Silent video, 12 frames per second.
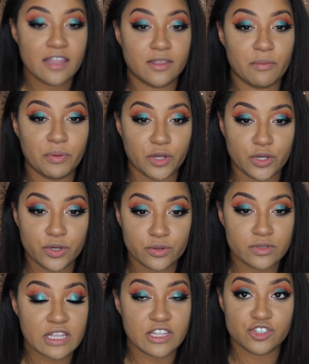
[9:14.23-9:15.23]
The
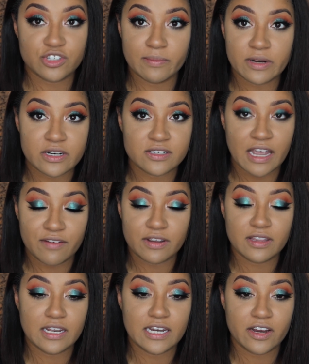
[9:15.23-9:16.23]
blues, the shimmers,
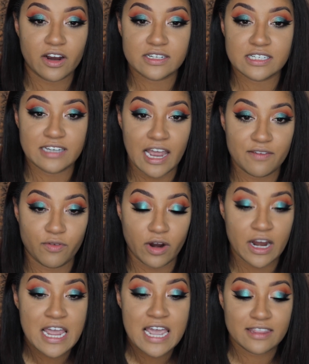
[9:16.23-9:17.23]
everything in here are to die
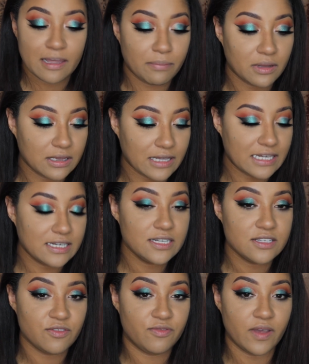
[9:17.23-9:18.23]
for. They blended
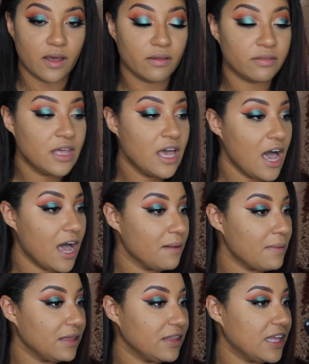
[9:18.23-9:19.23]
to filth,
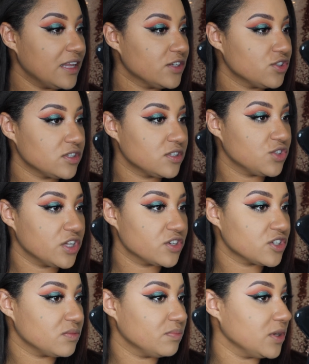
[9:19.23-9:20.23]
and it's just, they're
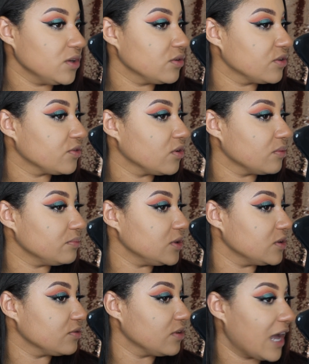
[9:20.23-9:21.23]
just beautiful,
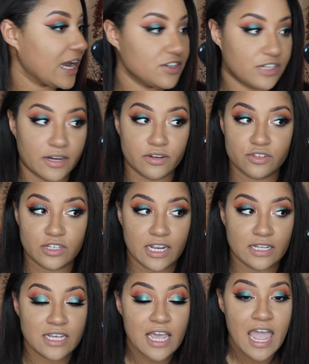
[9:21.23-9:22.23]
beautiful eyeshadow
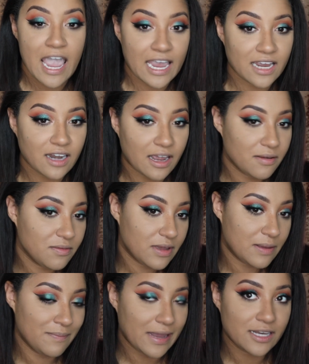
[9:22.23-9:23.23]
shades. And
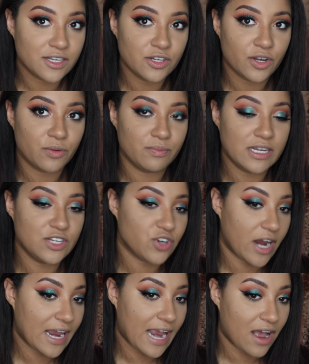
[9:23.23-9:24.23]
it made, you know, me
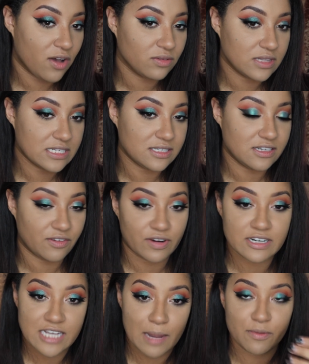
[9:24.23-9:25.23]
trying out this
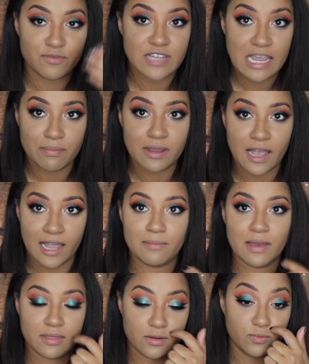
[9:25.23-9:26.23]
different type of taping eye
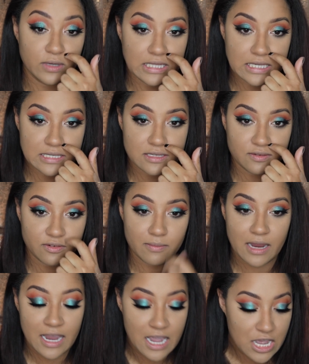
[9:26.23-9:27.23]
method really easy for me.